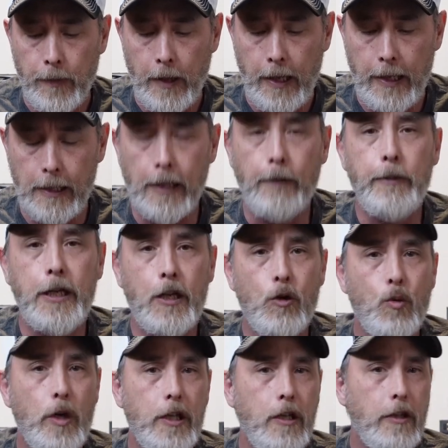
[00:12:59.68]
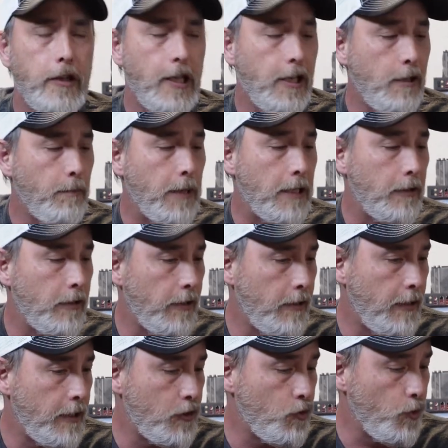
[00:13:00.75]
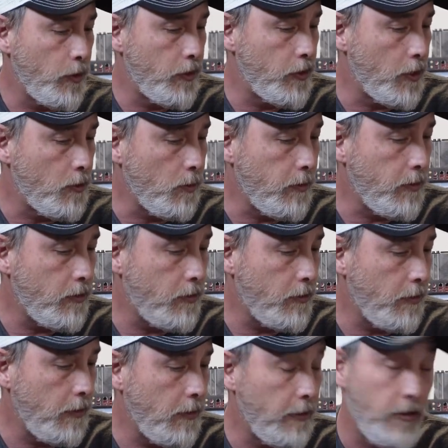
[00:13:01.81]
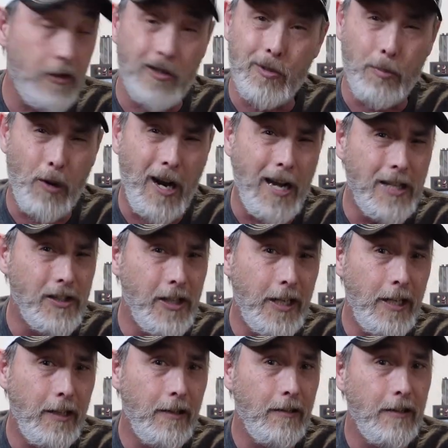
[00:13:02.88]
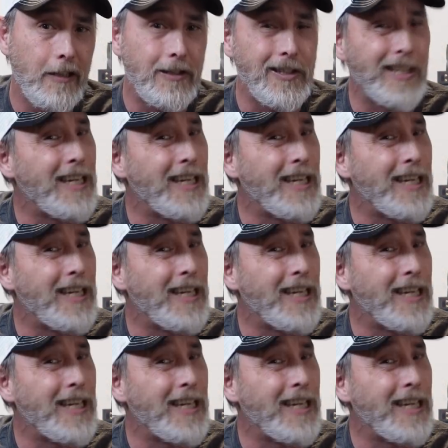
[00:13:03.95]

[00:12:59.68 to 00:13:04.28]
And let me know what you think about this results. Is it surprising? Is it